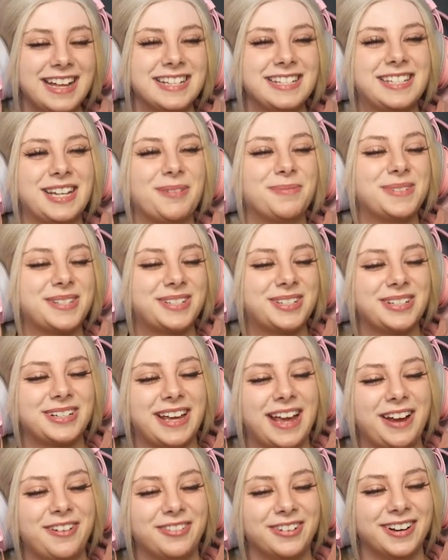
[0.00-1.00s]
Dumpster
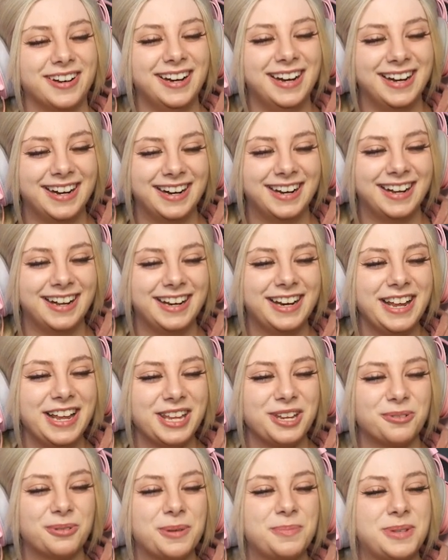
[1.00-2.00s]
diver.
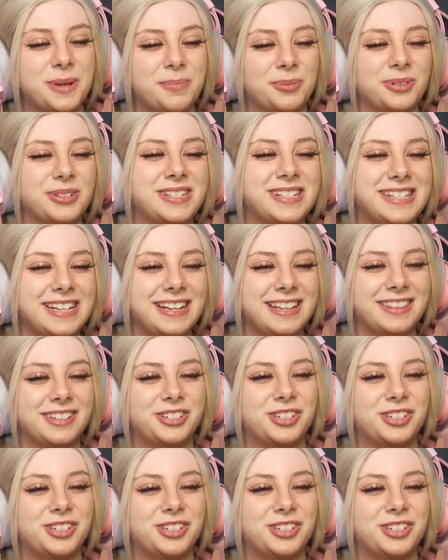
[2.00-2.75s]
You ripped up a receipt in the